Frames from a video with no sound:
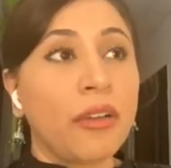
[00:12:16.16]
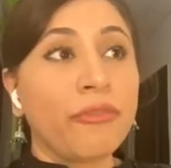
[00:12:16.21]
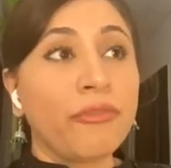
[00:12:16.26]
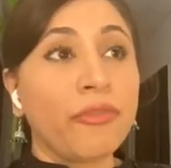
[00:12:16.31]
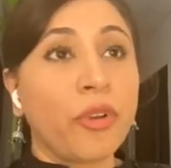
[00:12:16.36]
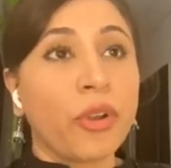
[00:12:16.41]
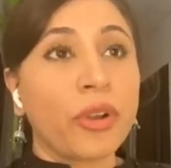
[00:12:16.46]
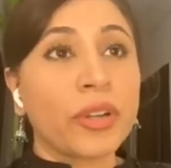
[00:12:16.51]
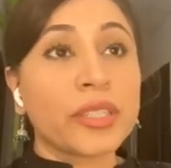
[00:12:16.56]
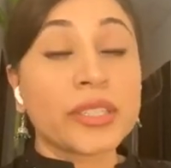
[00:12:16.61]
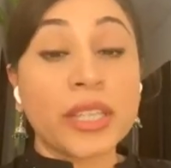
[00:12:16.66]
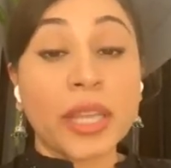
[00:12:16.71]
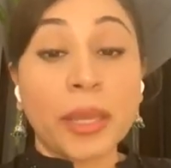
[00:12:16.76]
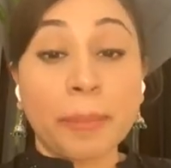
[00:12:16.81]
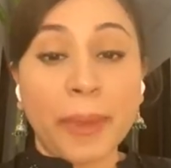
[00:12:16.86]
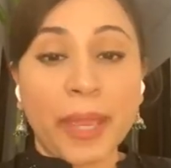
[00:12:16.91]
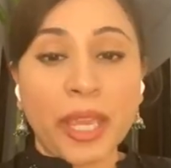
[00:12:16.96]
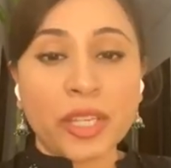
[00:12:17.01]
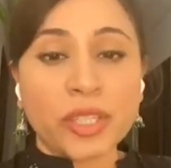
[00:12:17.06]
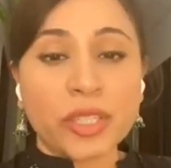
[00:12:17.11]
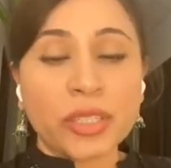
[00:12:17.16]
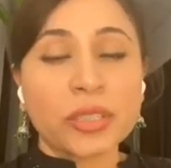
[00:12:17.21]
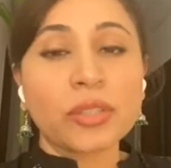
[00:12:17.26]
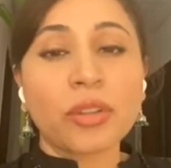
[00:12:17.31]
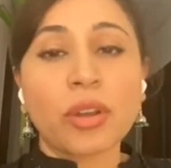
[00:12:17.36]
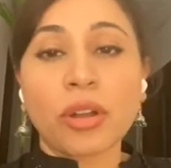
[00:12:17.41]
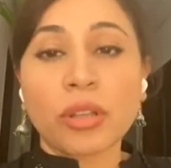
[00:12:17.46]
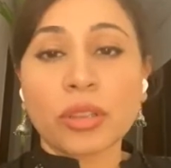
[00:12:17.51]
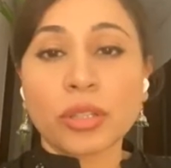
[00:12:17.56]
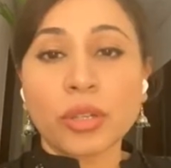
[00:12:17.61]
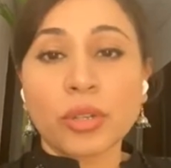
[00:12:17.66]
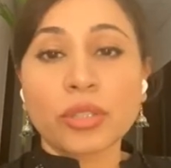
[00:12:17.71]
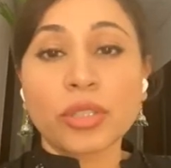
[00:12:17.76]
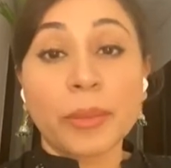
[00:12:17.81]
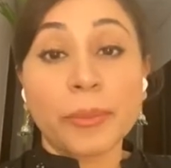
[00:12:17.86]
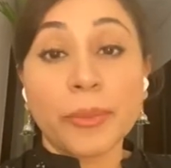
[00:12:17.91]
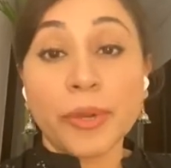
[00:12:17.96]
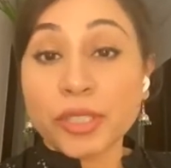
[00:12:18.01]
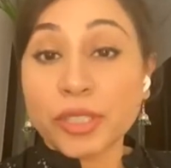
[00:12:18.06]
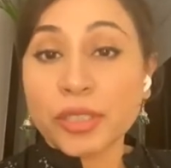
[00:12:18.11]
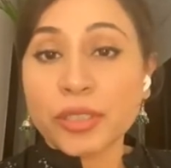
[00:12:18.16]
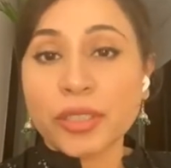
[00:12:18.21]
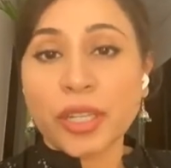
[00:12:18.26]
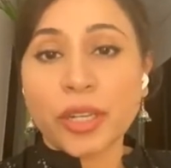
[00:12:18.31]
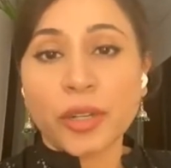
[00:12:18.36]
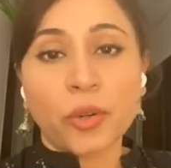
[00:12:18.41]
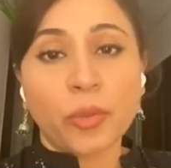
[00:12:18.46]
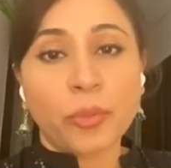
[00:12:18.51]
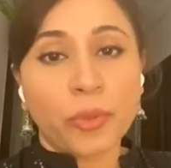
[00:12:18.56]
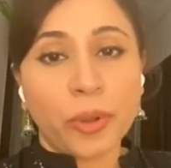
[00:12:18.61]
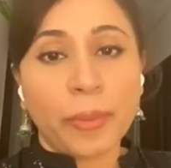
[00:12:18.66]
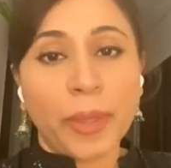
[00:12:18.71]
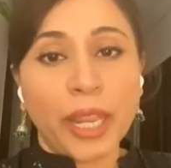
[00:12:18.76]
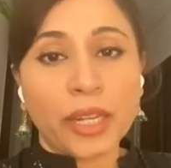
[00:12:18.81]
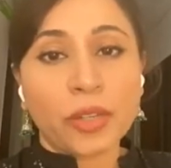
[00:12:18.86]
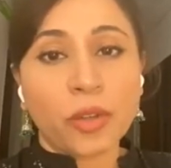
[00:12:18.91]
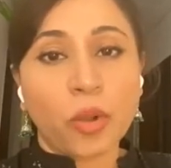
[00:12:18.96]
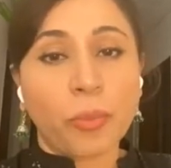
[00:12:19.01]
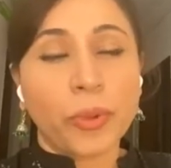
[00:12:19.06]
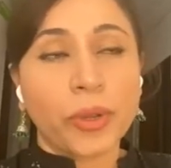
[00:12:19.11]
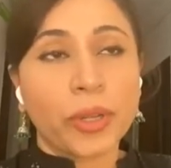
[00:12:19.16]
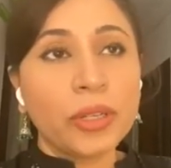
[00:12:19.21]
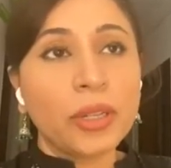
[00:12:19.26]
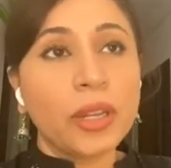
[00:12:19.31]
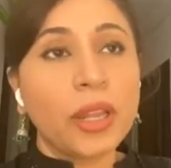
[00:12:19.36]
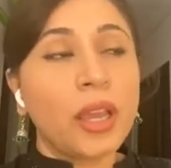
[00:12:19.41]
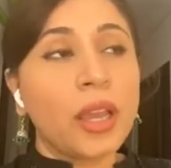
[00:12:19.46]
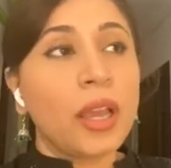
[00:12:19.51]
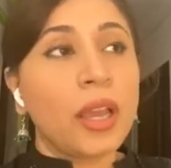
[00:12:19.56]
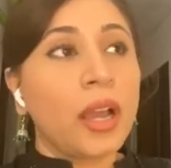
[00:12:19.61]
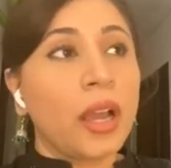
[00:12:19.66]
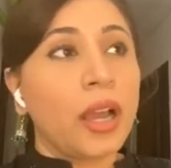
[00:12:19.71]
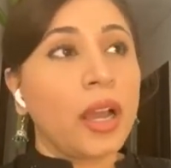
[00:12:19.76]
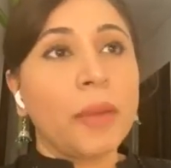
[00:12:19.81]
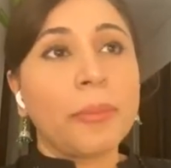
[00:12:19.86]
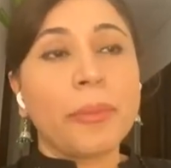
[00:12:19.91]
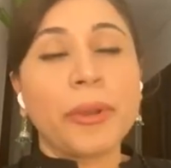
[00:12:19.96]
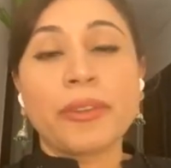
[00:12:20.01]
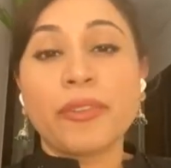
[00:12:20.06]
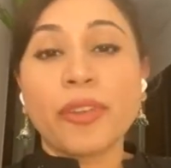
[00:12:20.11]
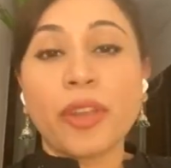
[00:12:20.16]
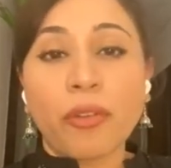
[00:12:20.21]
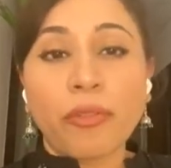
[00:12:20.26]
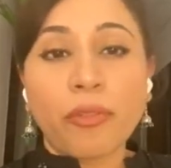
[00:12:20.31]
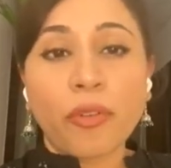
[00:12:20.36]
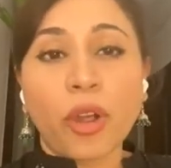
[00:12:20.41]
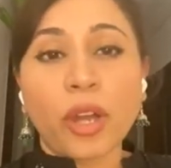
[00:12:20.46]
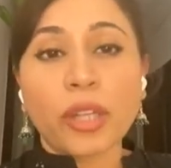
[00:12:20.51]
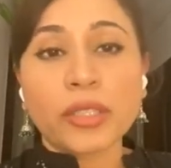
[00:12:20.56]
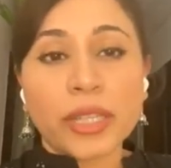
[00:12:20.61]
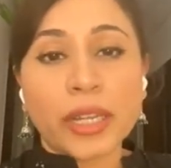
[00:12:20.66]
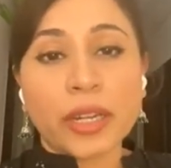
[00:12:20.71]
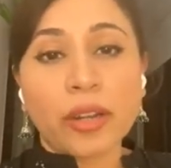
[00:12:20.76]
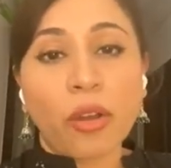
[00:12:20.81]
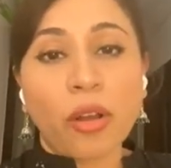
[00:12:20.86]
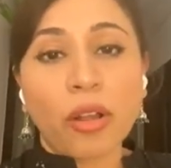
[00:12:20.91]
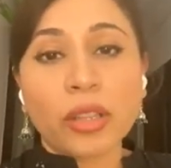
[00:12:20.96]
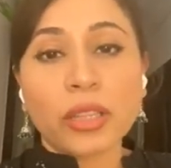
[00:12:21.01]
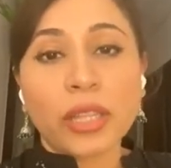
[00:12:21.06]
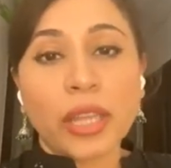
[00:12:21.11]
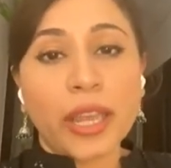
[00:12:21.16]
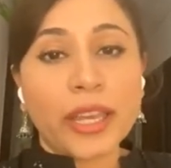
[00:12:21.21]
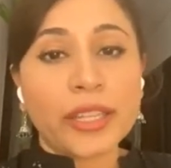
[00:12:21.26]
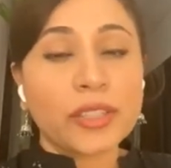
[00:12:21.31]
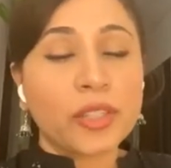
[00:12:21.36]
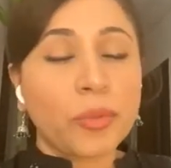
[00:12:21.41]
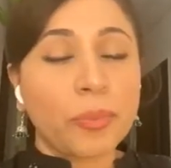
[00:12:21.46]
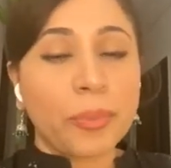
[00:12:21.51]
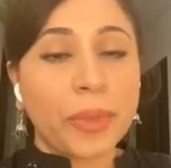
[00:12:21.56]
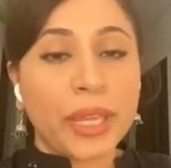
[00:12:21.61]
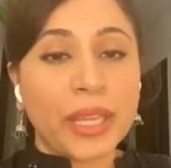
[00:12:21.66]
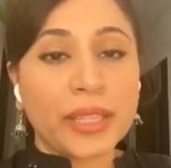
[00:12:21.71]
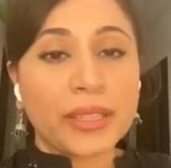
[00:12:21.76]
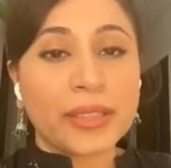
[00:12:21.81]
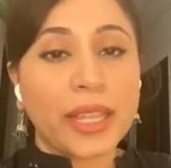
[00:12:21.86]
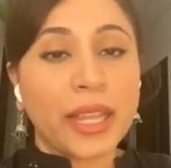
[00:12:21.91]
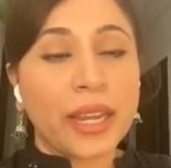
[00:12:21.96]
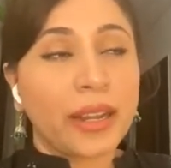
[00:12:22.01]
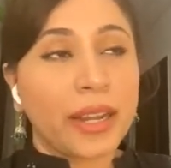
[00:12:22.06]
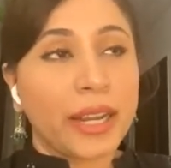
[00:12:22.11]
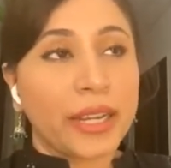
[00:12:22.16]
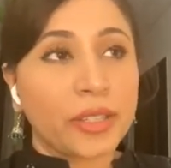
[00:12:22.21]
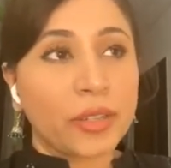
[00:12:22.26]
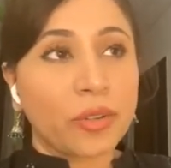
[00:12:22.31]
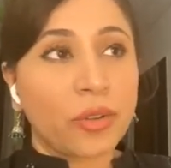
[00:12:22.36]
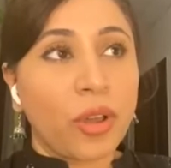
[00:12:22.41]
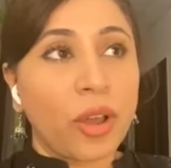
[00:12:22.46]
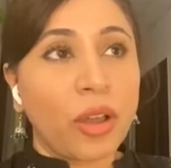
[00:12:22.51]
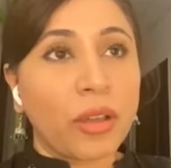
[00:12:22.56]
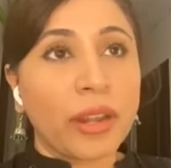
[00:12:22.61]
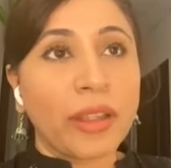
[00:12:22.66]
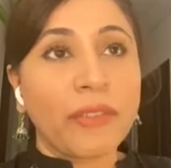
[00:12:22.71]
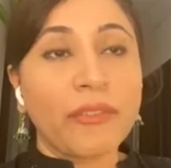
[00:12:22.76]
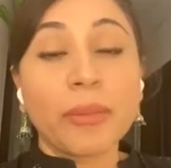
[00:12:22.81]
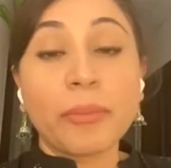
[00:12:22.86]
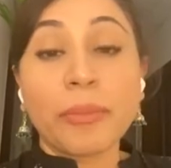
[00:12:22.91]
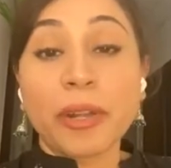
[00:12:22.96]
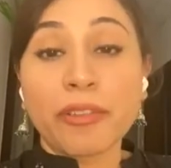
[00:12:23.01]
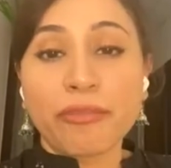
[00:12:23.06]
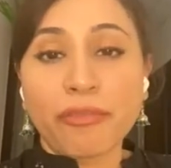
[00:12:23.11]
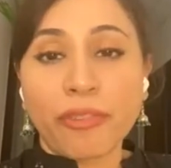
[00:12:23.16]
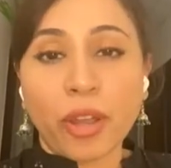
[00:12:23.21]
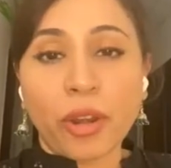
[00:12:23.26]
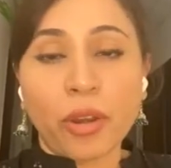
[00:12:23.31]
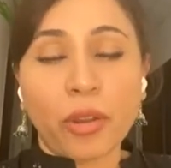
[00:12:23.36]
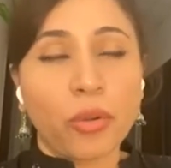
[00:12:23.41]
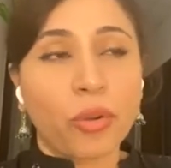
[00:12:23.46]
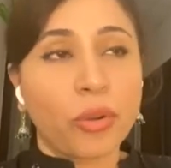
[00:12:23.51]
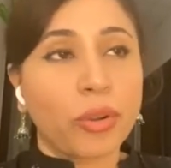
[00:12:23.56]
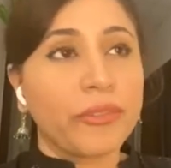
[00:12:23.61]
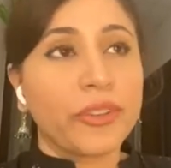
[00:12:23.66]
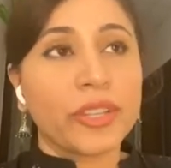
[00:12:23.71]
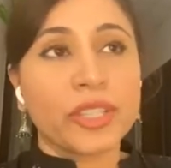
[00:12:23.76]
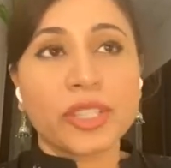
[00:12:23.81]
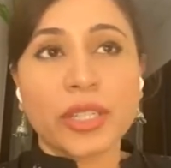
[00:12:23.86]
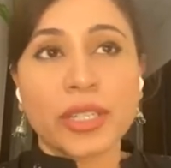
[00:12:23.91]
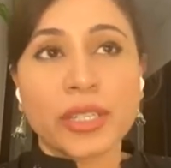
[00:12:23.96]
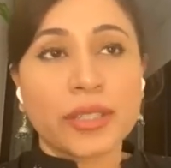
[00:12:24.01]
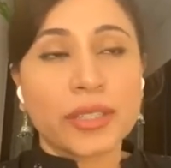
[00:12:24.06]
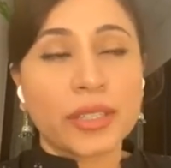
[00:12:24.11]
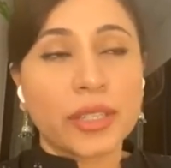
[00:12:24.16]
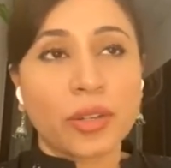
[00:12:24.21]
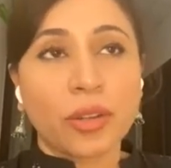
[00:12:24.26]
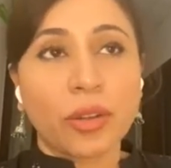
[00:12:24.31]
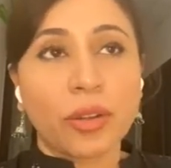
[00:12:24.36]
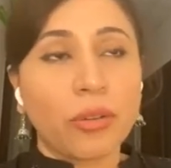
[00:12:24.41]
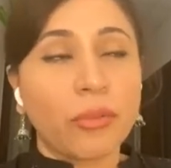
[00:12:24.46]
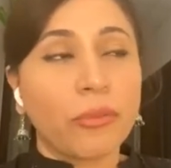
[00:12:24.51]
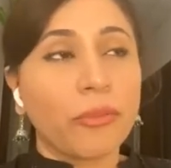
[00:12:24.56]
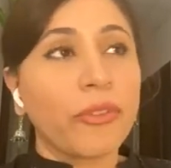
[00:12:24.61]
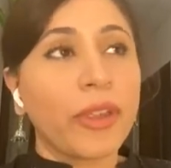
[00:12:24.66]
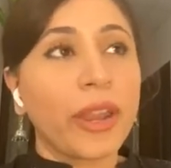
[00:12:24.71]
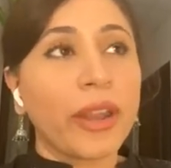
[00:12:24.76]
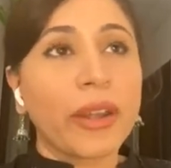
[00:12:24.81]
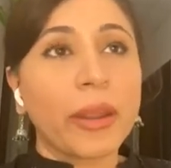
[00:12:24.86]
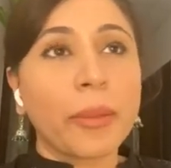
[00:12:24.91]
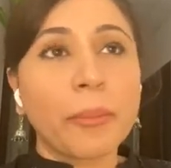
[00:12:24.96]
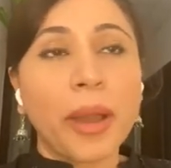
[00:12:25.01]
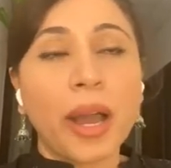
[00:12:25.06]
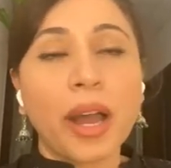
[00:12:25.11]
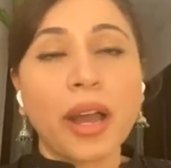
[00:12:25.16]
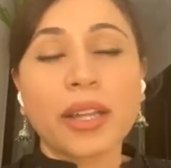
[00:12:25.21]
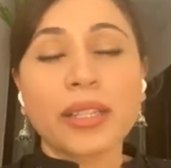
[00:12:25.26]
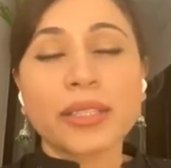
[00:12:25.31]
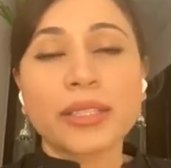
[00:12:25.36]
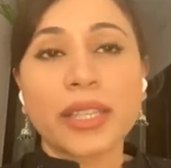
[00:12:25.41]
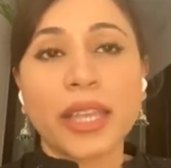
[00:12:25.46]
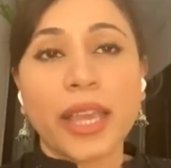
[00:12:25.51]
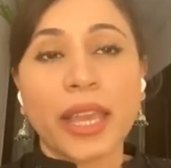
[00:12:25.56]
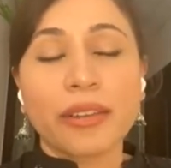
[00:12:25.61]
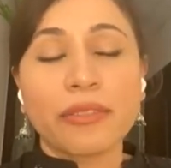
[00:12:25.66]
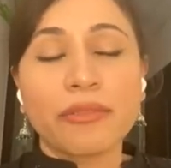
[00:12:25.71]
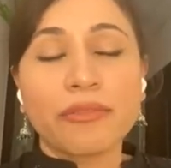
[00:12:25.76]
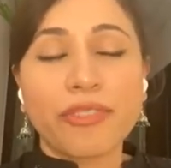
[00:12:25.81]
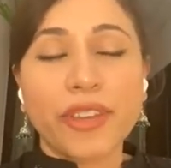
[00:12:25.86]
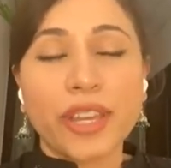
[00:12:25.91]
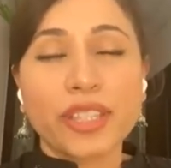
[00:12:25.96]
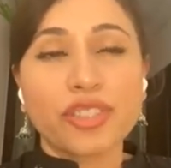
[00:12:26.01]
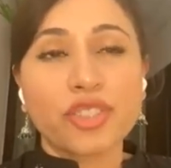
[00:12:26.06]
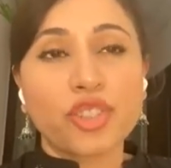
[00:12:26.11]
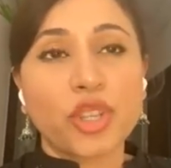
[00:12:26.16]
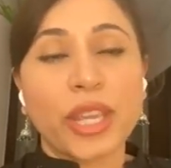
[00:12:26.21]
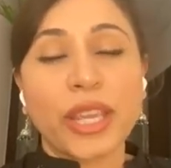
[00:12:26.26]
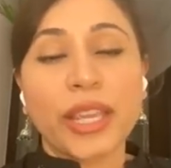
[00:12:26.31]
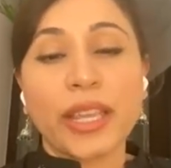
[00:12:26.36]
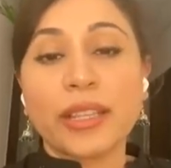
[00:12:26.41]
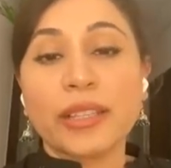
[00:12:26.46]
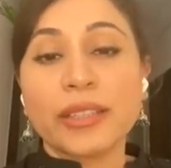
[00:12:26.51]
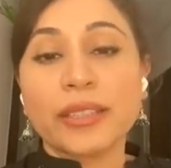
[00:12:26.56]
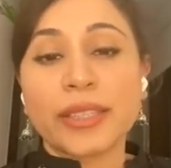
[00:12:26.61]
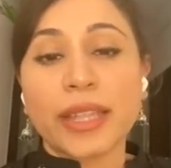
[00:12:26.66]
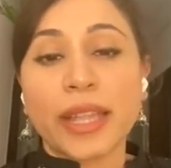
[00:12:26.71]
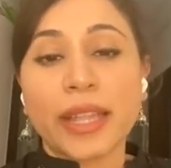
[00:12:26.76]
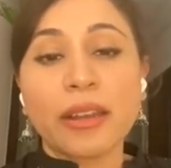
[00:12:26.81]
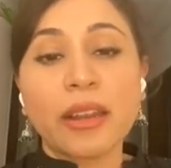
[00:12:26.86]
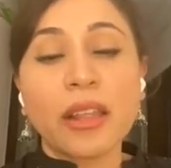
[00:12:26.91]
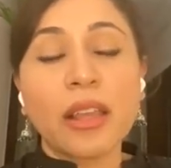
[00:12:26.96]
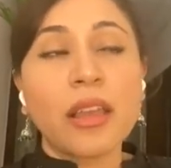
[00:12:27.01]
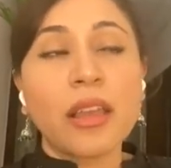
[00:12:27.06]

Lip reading: for sick patients, although the emergency room remained open. But we, of course, had all the SOPs that later on everybody followed, which is, wearing masks and face shields and